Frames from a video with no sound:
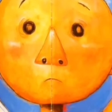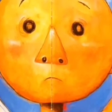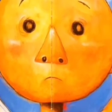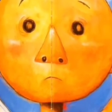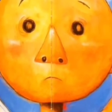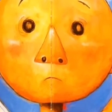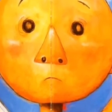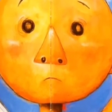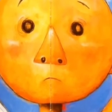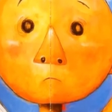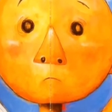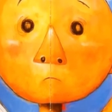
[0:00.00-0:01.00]

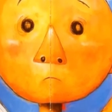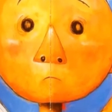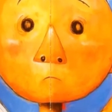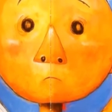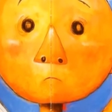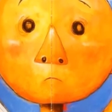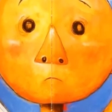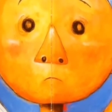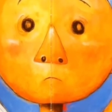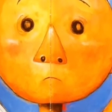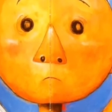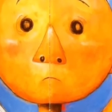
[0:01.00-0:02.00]

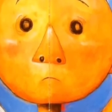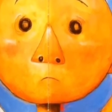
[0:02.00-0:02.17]
(no one is talking)